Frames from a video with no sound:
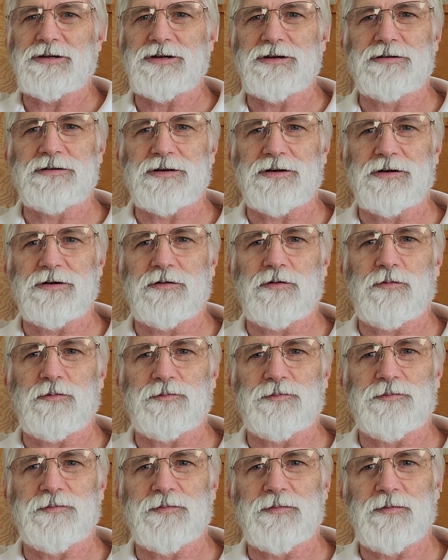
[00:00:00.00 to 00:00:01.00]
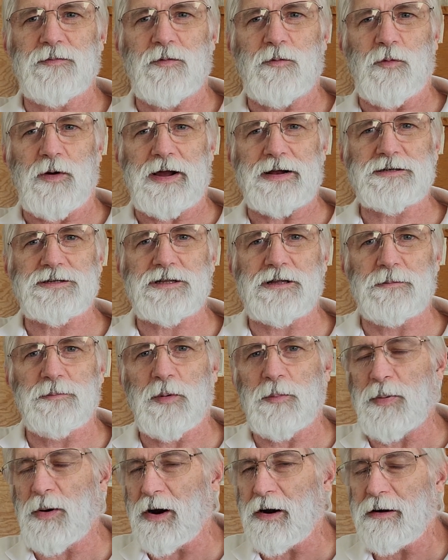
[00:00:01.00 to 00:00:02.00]
you to wedge them
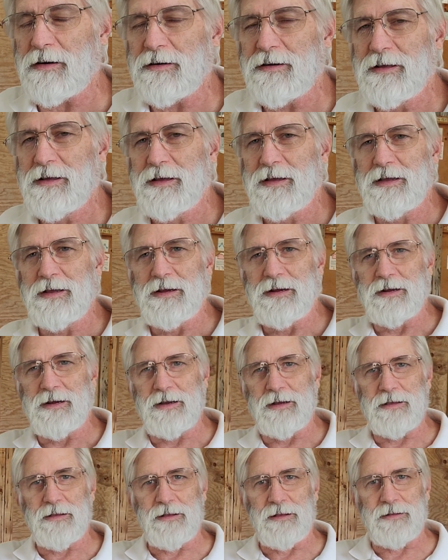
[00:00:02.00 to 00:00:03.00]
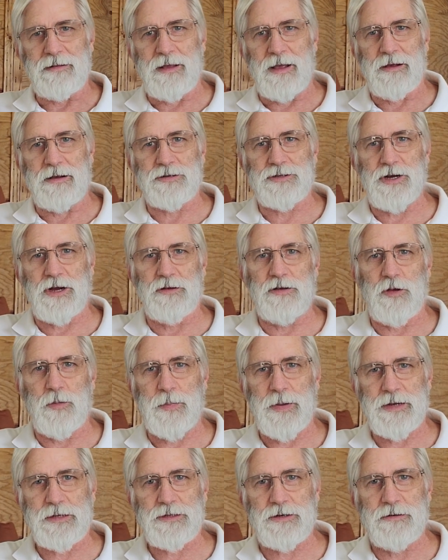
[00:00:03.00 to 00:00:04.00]
apart. Now I'll show you a
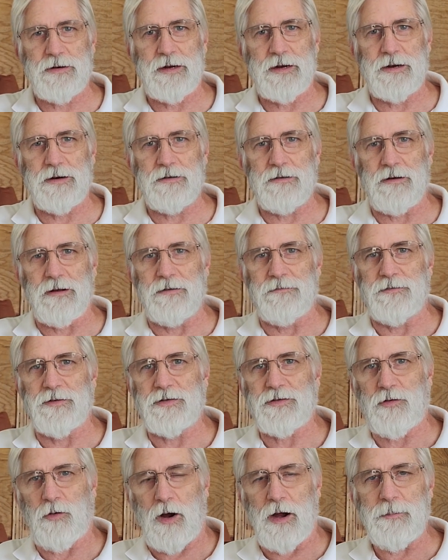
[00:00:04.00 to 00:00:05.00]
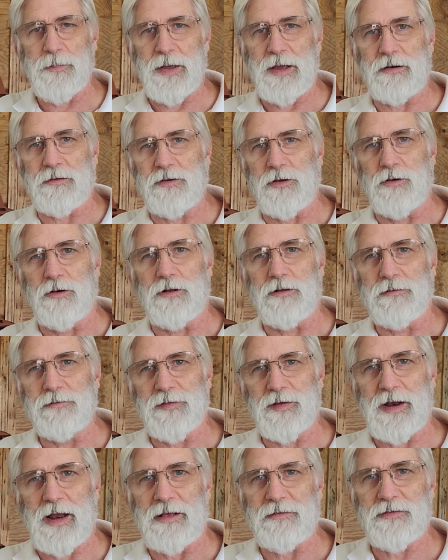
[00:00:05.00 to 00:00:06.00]
picture here of a scraping tool
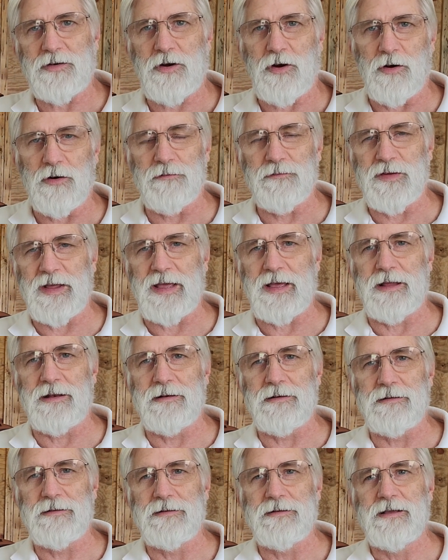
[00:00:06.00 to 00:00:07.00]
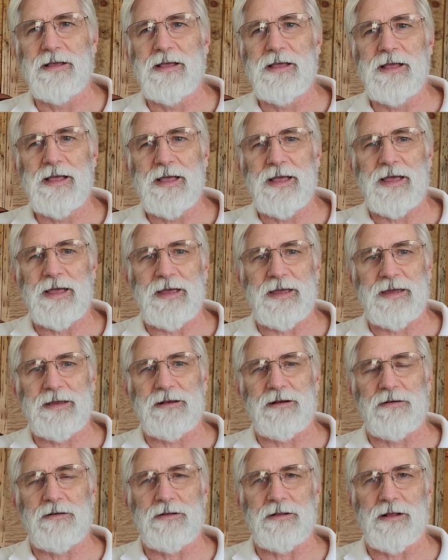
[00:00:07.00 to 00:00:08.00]
that has a curved end. It
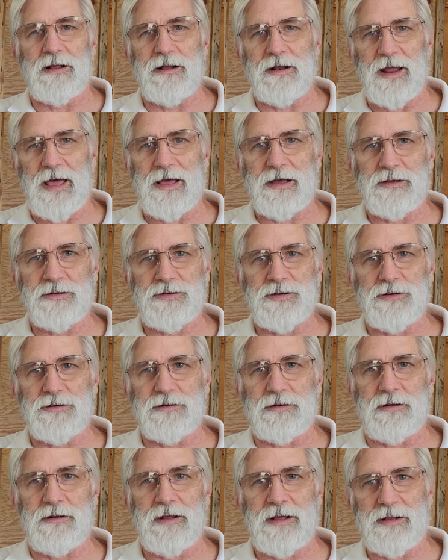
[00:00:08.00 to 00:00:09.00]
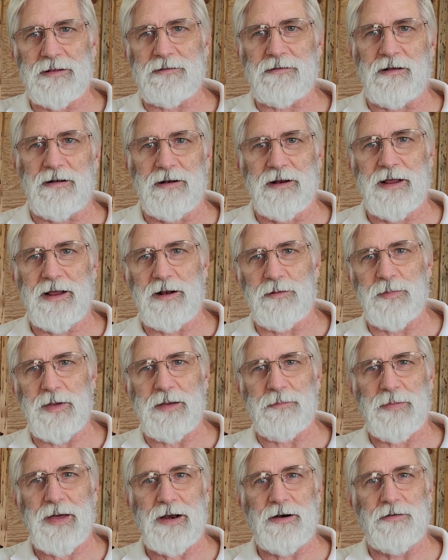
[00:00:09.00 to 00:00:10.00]
allows you, it's a little
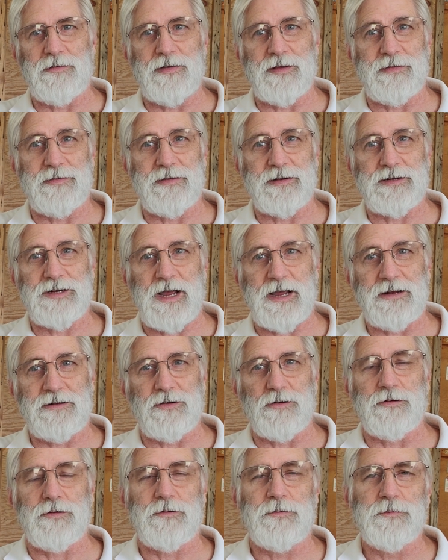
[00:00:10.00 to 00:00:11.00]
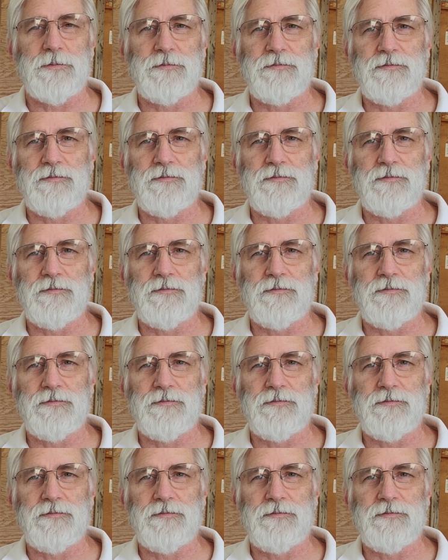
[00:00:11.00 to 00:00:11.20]
bit better than the J tool